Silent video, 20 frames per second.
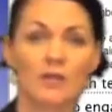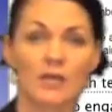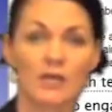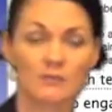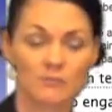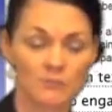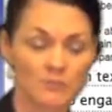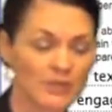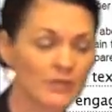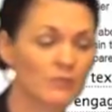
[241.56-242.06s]

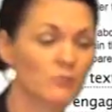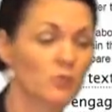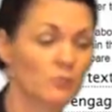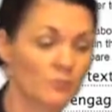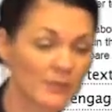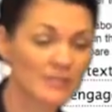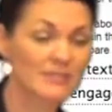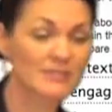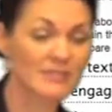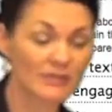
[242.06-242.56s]
it will
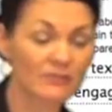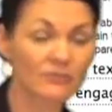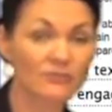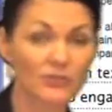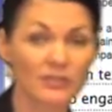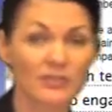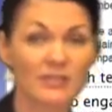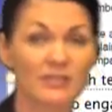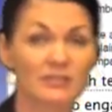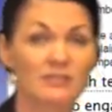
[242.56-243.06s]
be
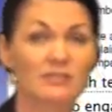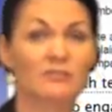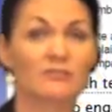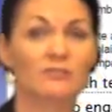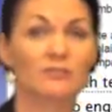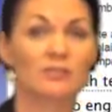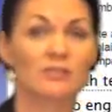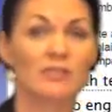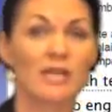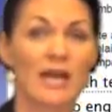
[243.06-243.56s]
different in
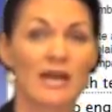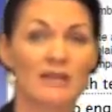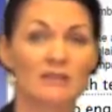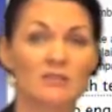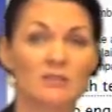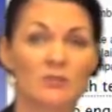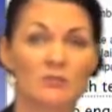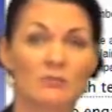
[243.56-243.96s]
different texts.